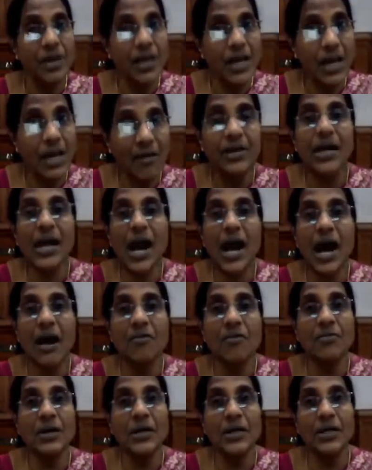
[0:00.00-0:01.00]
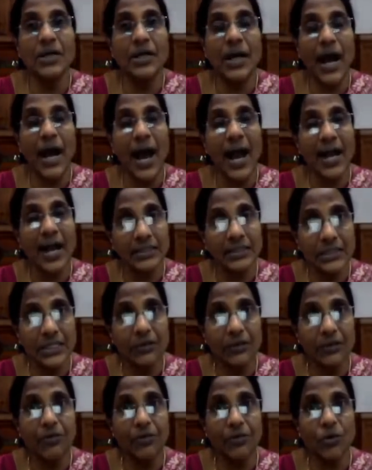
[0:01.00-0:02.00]
We have an
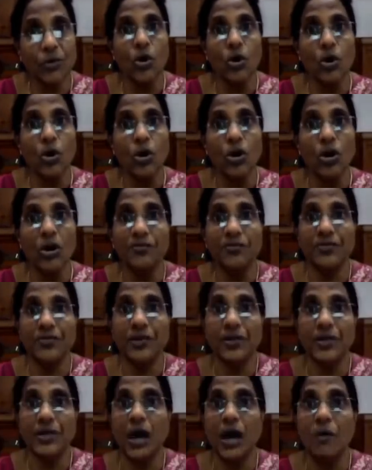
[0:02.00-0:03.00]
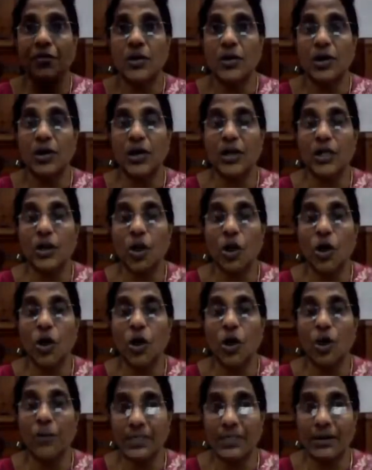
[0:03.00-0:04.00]
active role of the government for
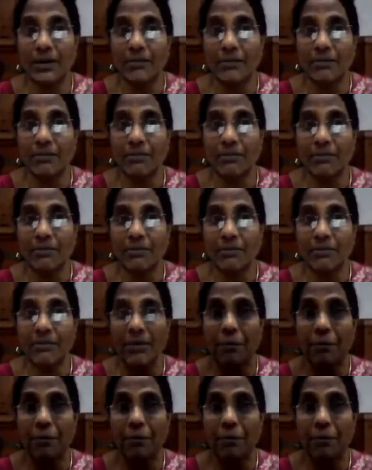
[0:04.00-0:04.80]
economic development.